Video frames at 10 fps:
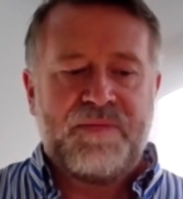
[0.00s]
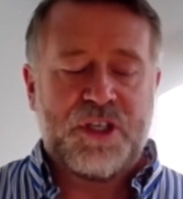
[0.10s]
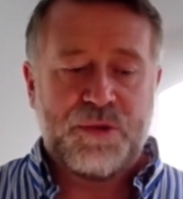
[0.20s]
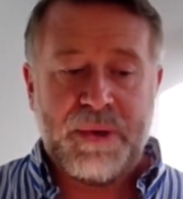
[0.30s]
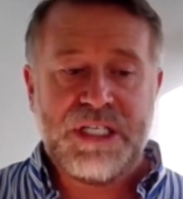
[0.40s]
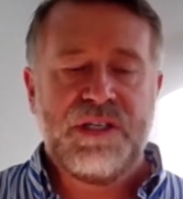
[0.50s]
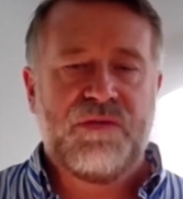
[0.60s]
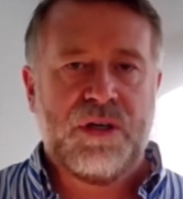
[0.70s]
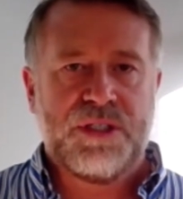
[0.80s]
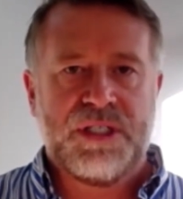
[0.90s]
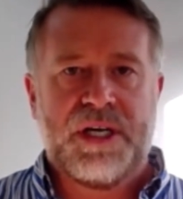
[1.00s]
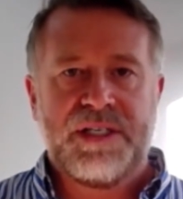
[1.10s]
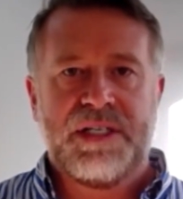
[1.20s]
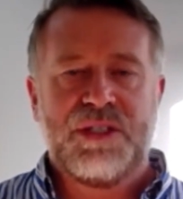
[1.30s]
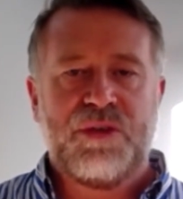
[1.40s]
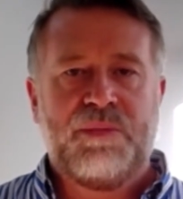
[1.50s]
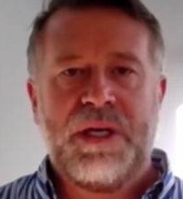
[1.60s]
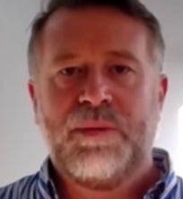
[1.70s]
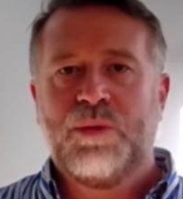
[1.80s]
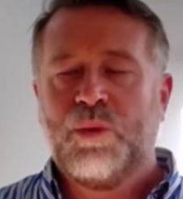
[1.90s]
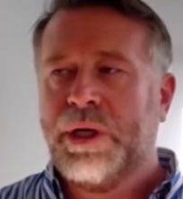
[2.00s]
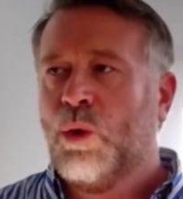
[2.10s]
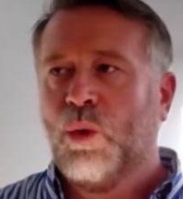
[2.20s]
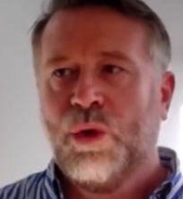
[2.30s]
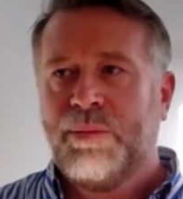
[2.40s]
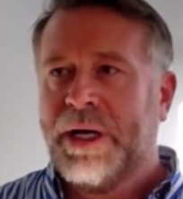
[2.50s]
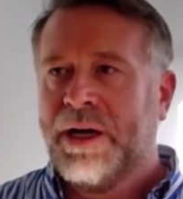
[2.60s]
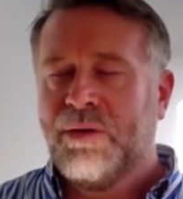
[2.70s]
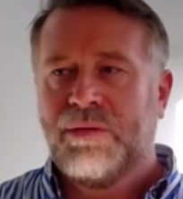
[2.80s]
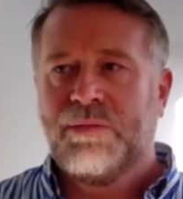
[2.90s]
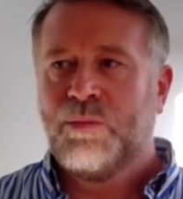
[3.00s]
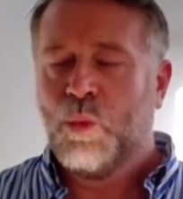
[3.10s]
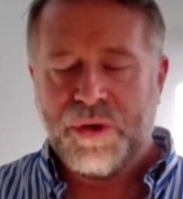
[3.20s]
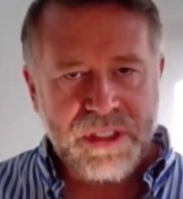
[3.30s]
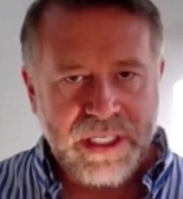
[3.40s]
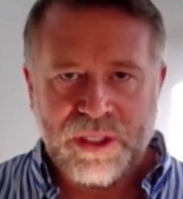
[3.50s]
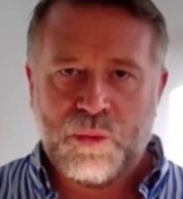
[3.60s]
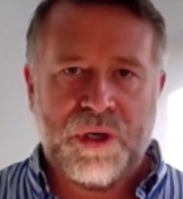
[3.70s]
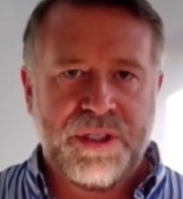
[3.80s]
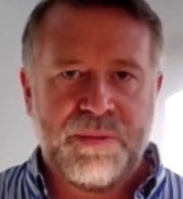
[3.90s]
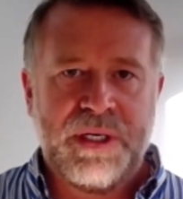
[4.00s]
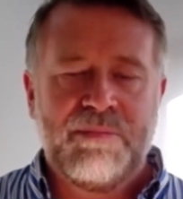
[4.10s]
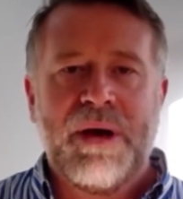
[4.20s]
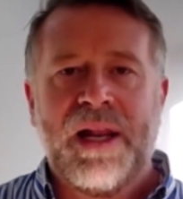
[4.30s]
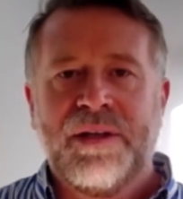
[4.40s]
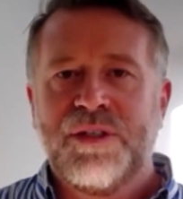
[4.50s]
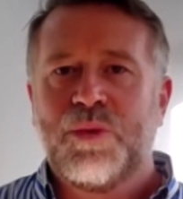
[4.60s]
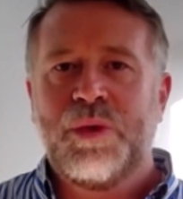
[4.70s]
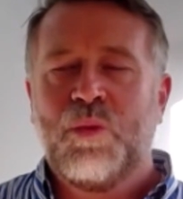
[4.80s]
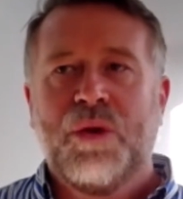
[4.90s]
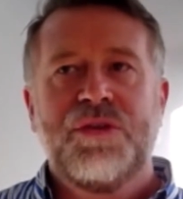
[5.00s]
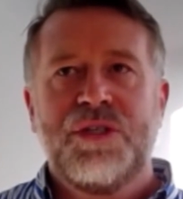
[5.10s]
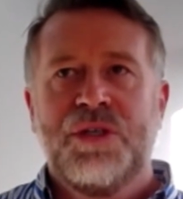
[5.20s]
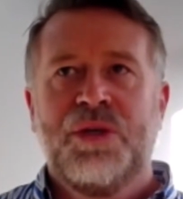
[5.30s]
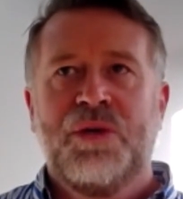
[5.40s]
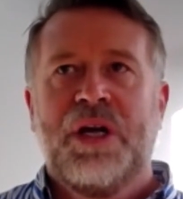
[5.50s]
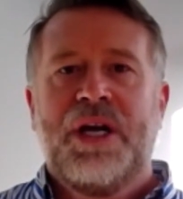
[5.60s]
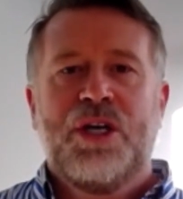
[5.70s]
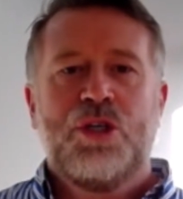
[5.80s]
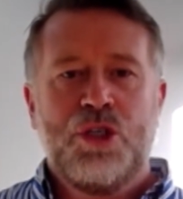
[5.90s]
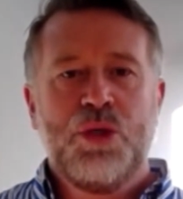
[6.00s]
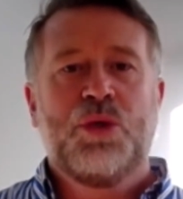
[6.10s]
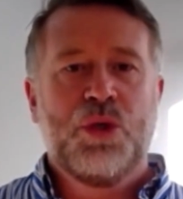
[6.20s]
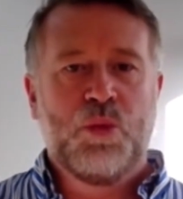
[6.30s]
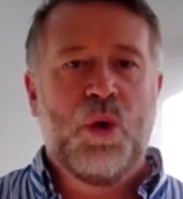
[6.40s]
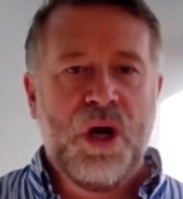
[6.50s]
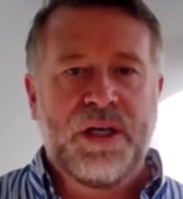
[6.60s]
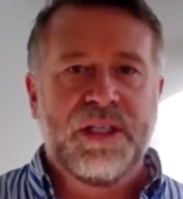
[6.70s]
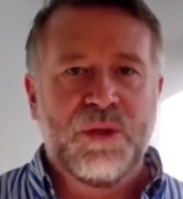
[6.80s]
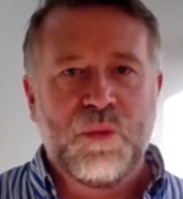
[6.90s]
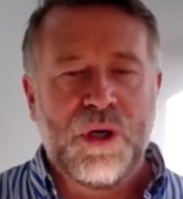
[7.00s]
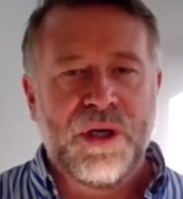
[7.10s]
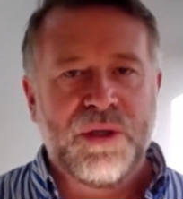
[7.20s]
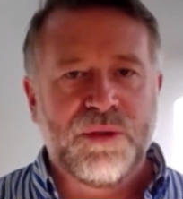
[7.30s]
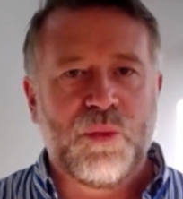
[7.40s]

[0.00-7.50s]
Especially for us as high sensory people, we're all about wanting the world to be in balance. We want to do good work in the world.